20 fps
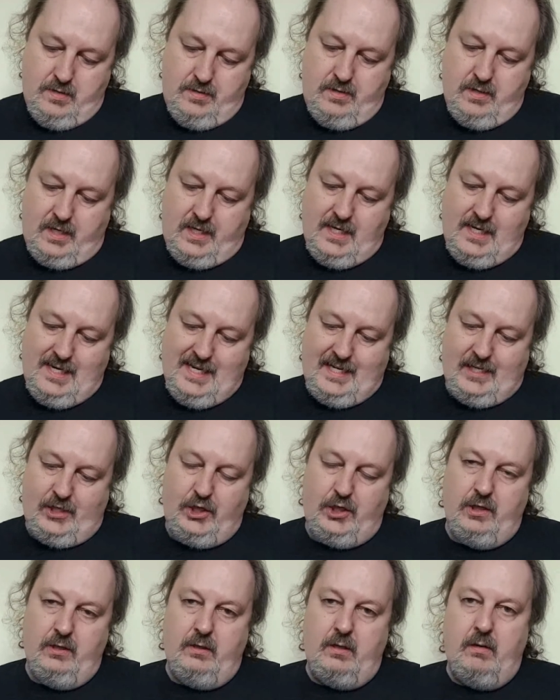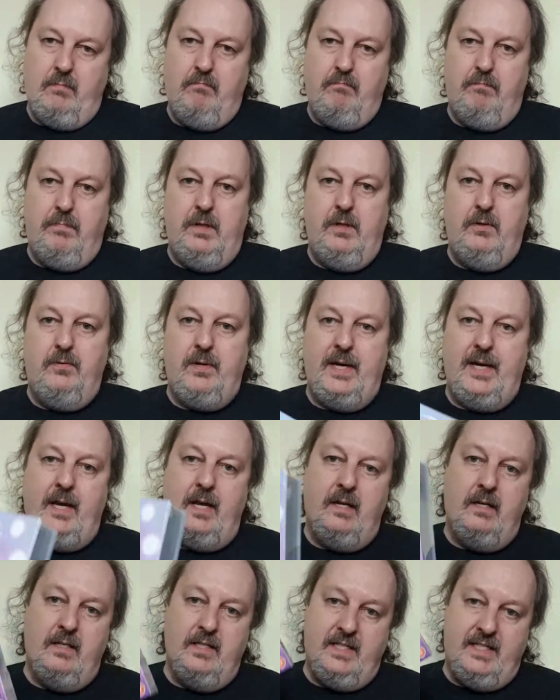The Collection Blu-ray
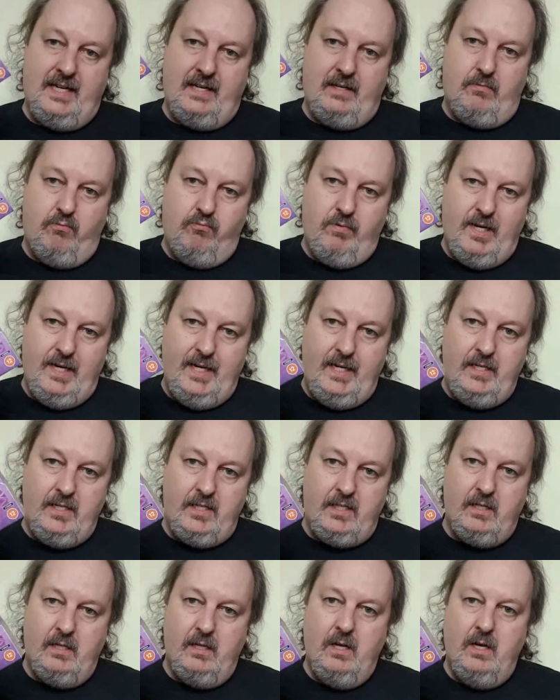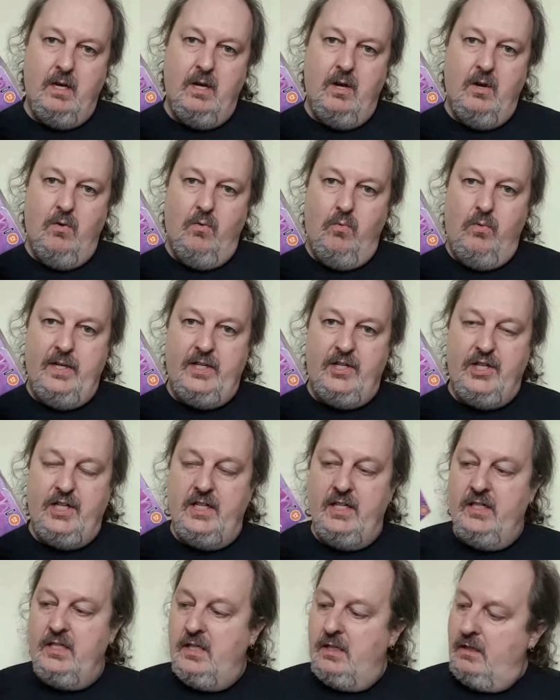set release, which
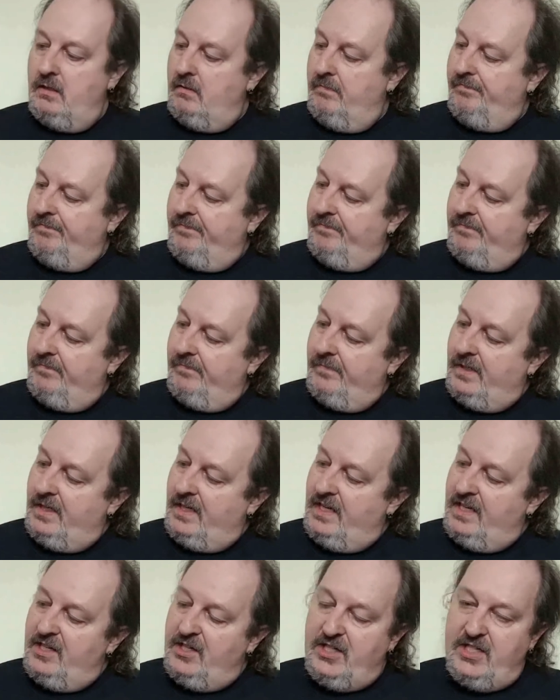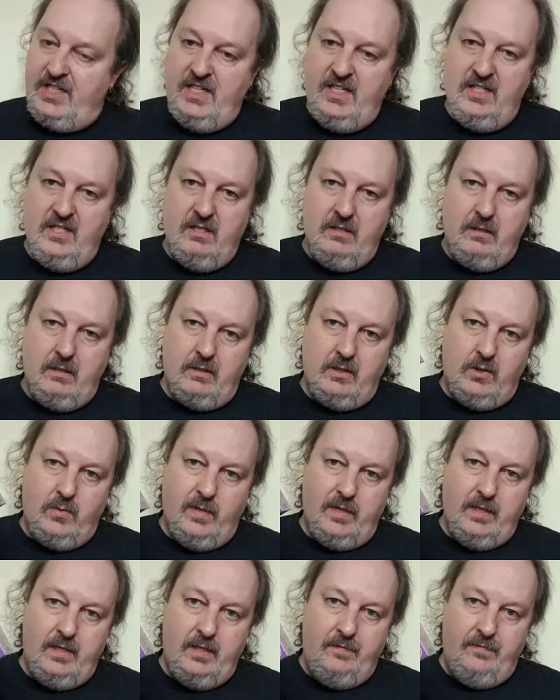is season
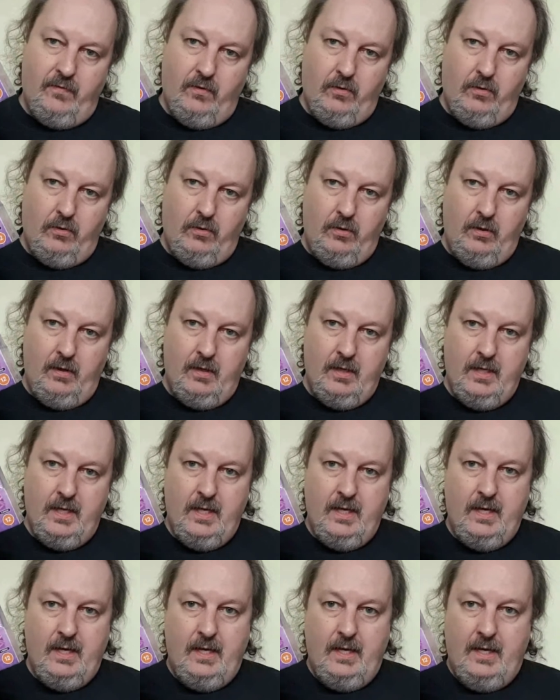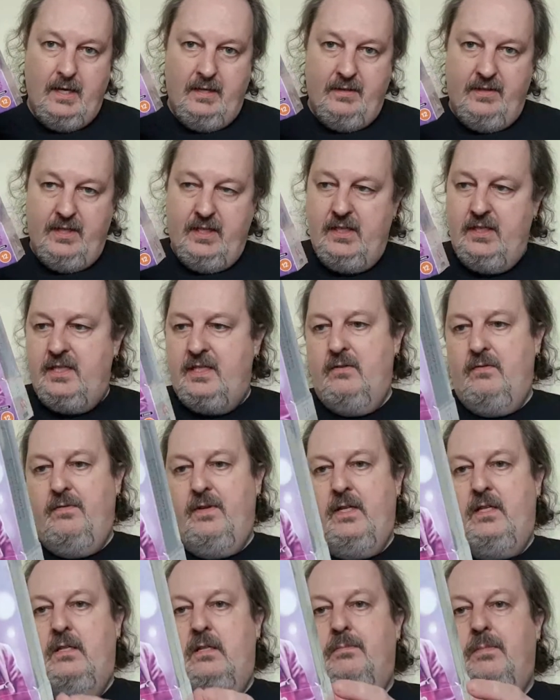24, the
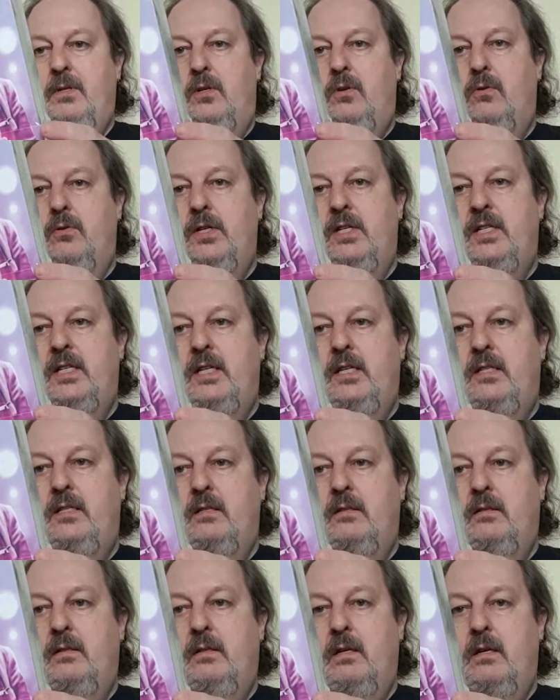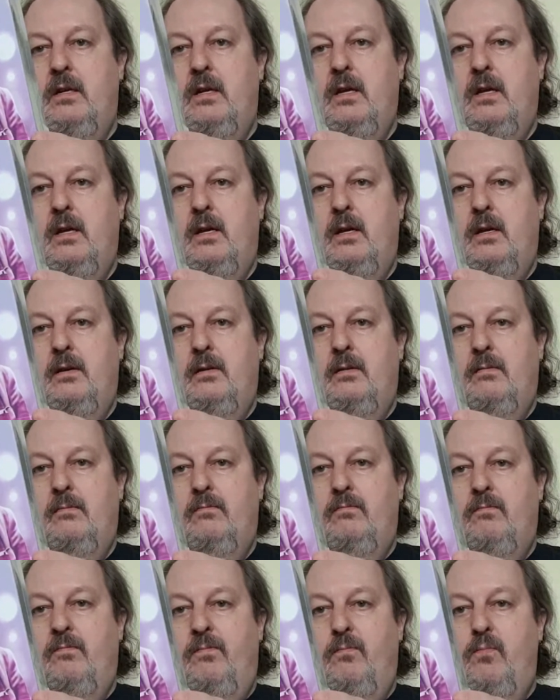Sylvester McCoy season,
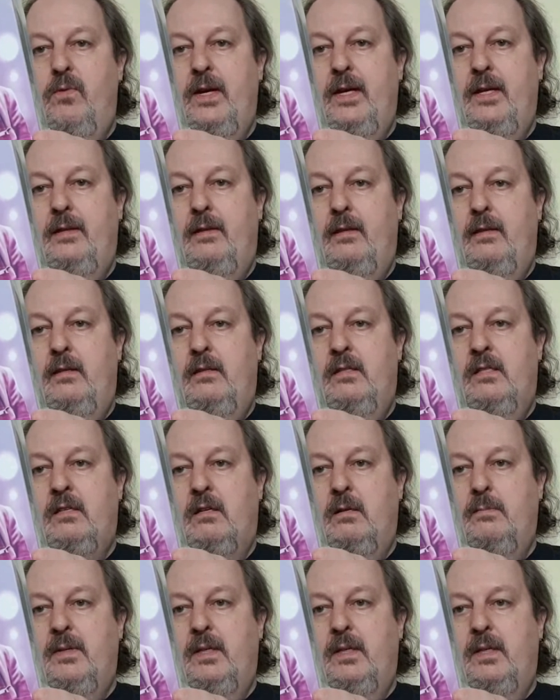with Time